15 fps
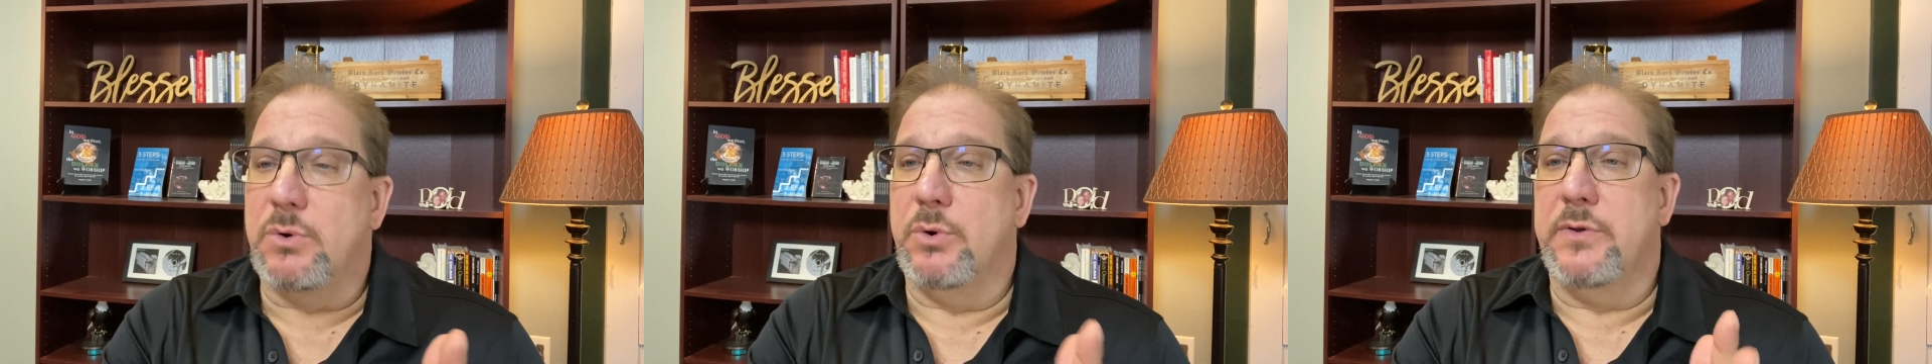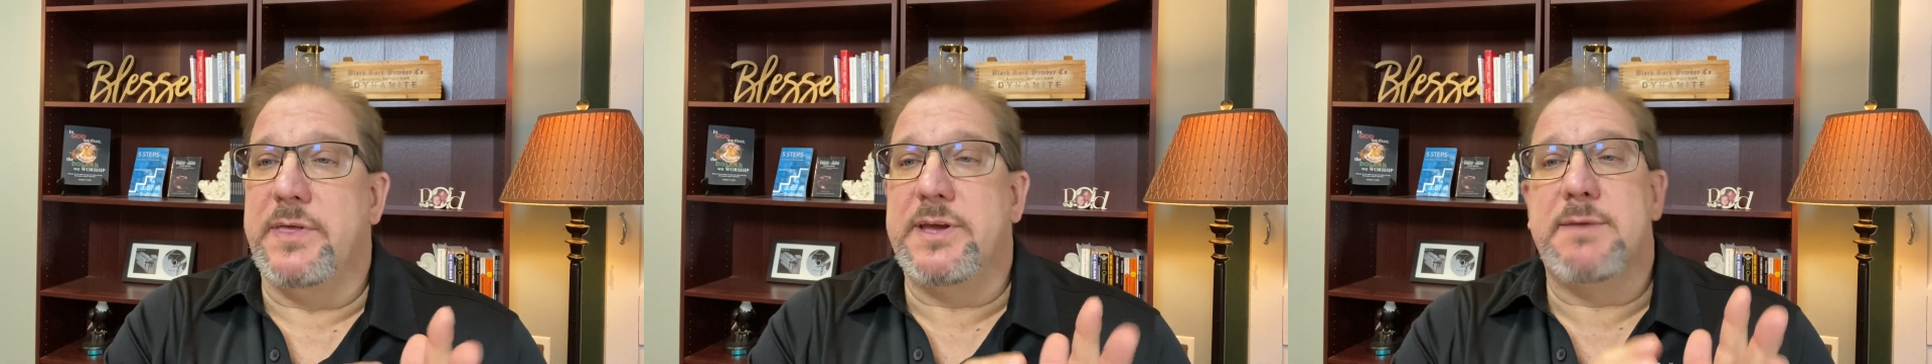
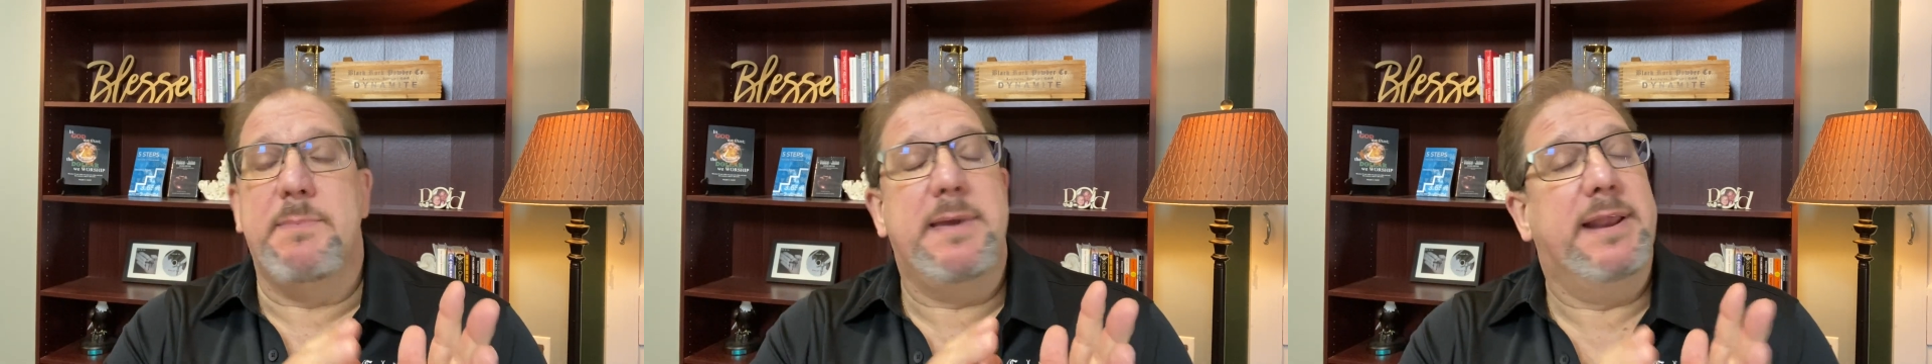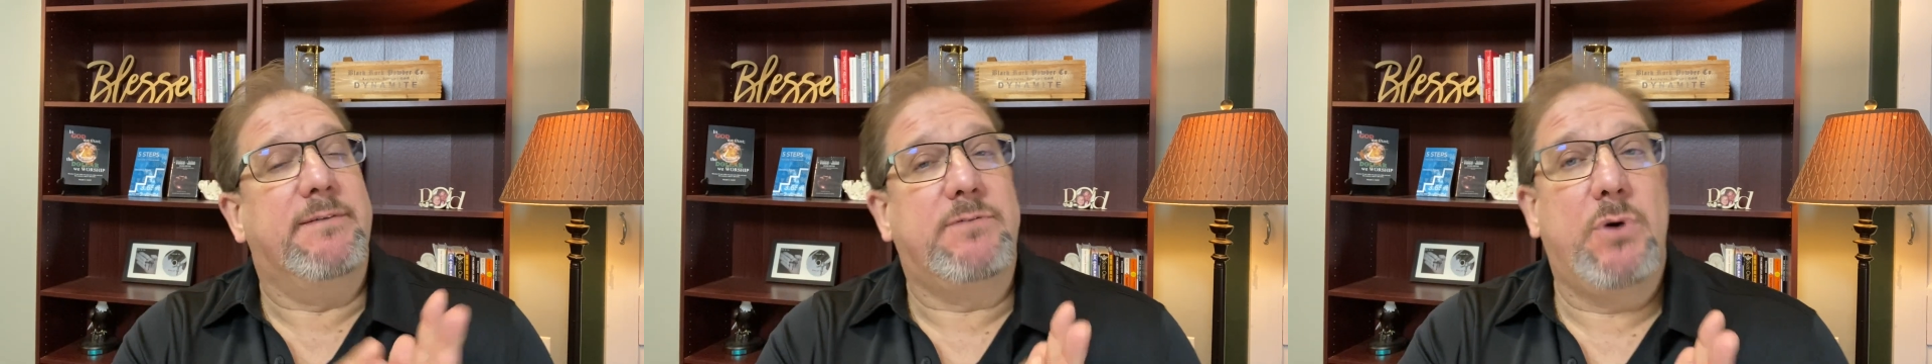or they can
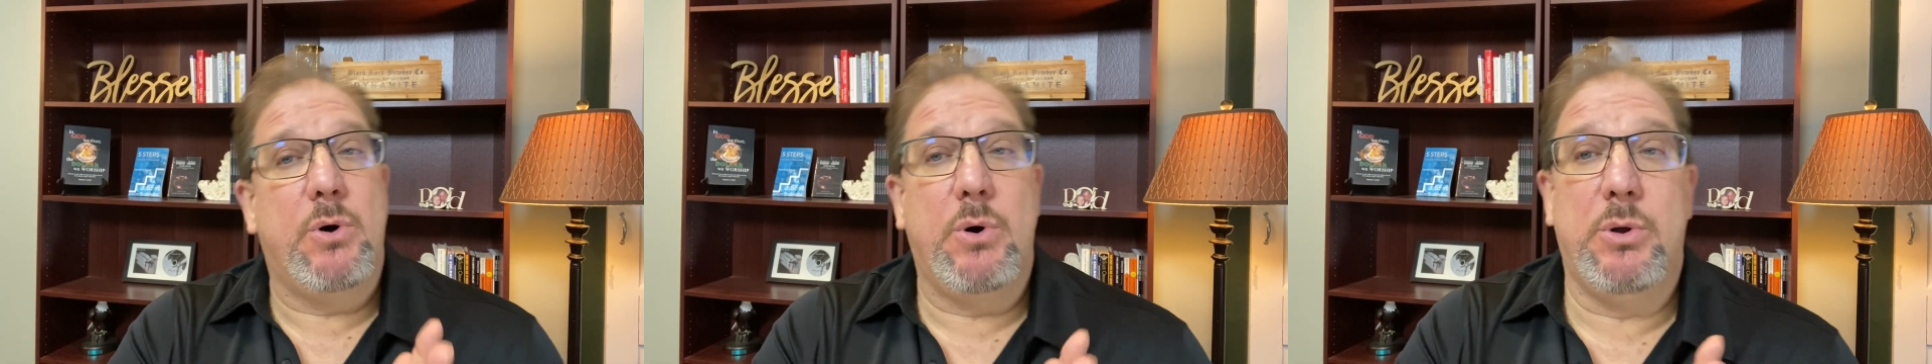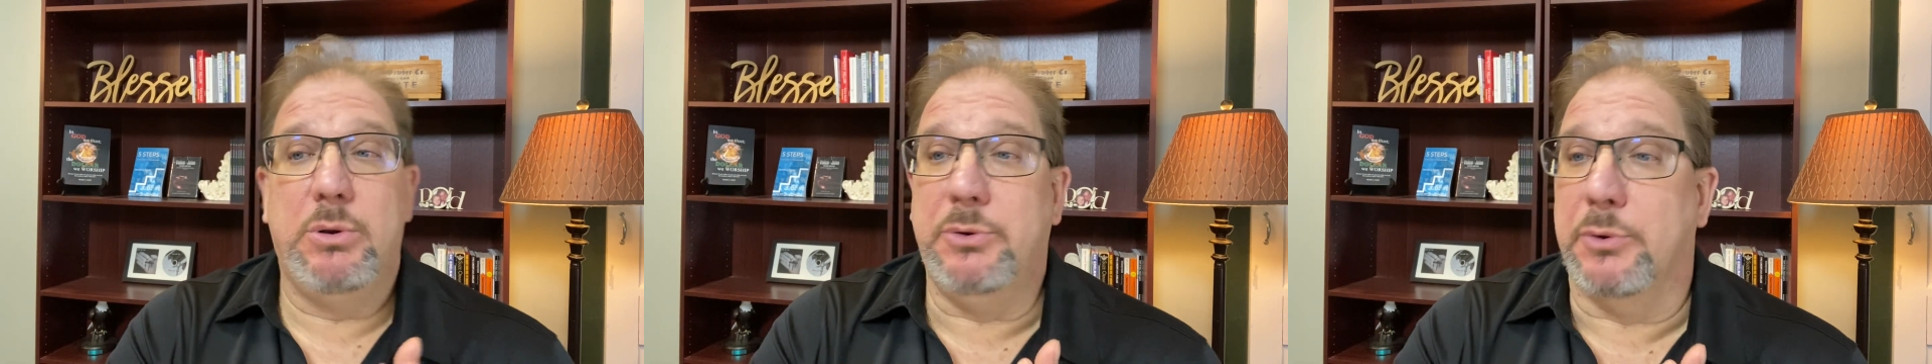be made of
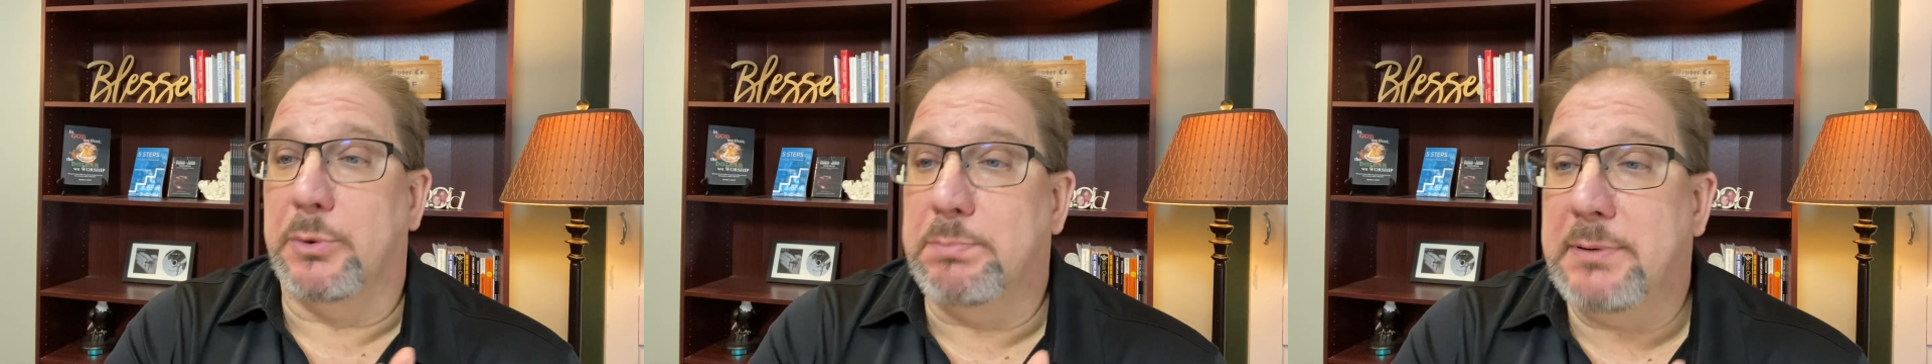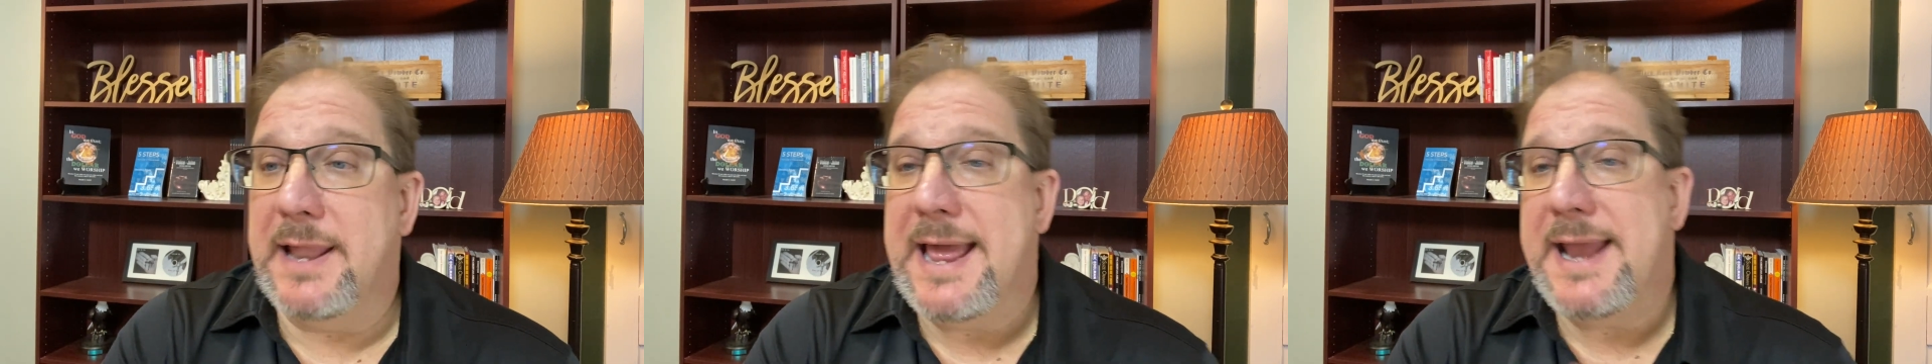gold
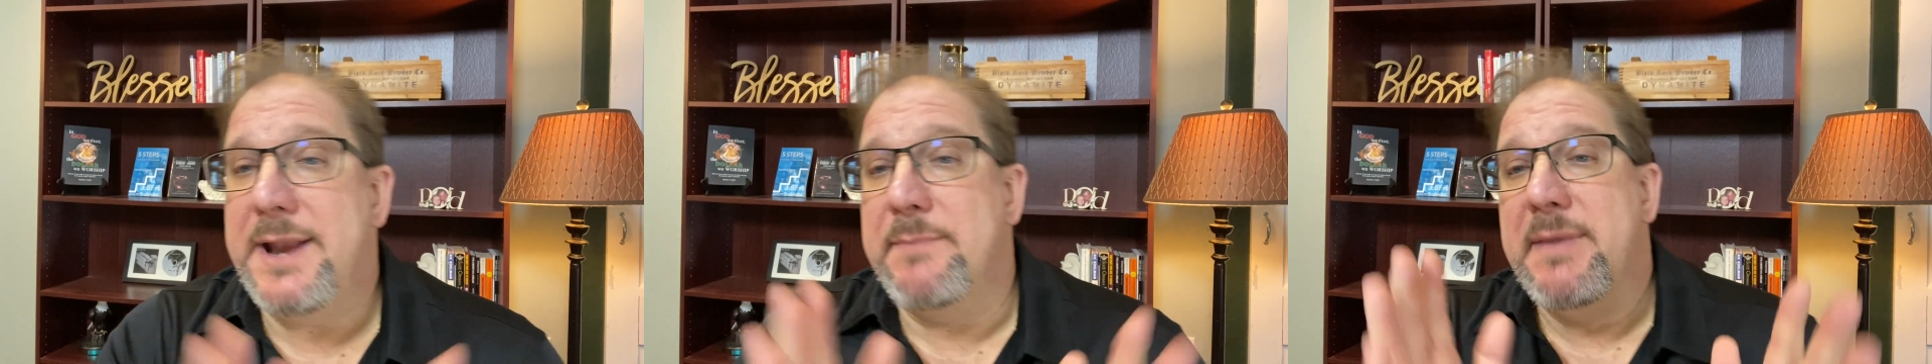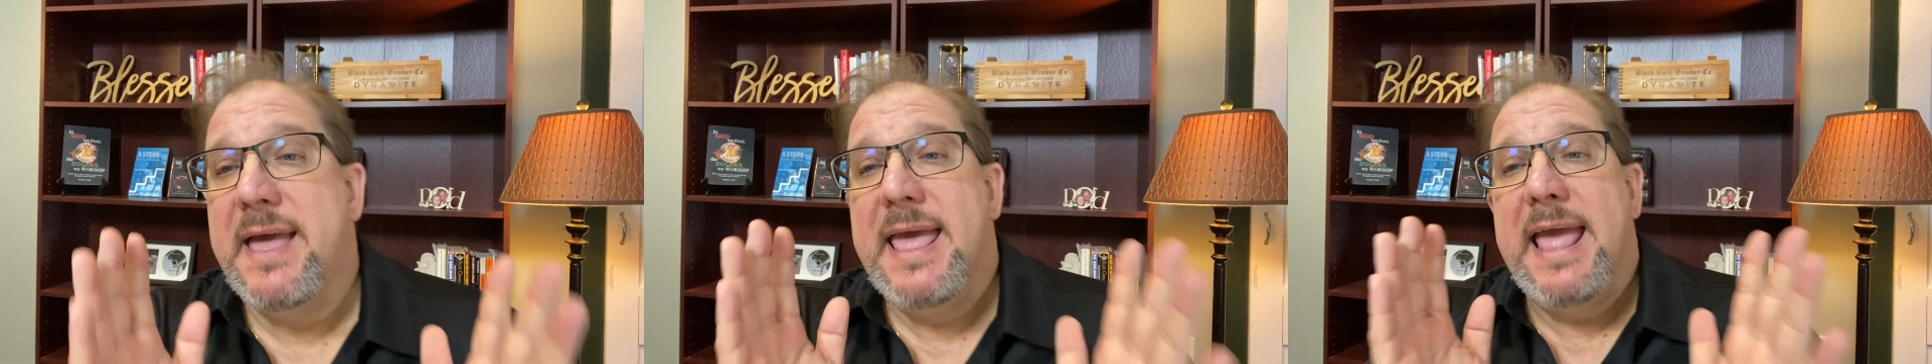or
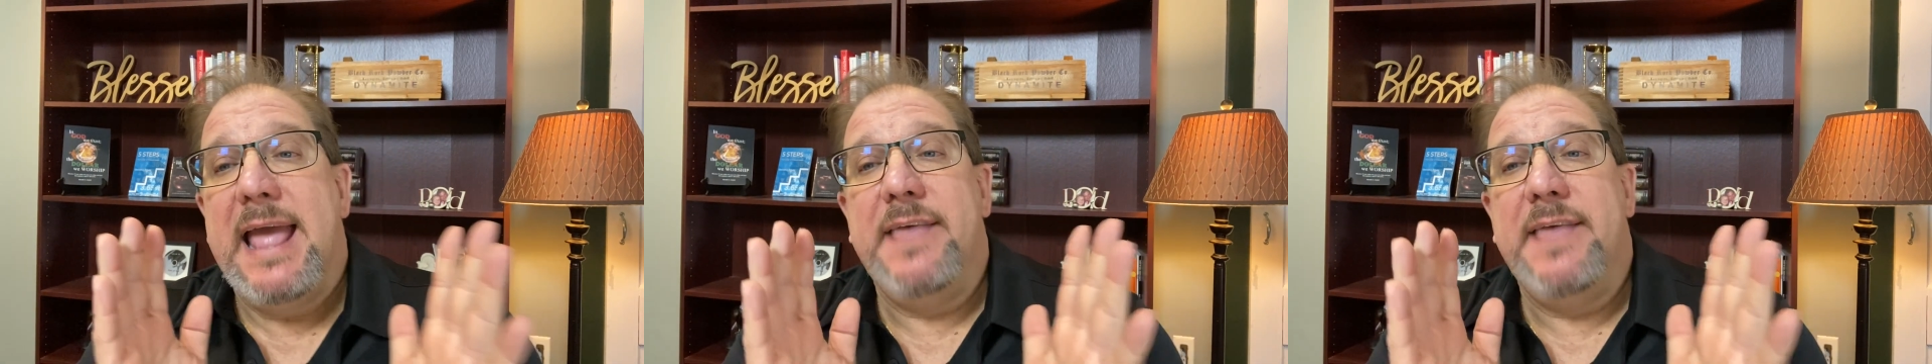platinum,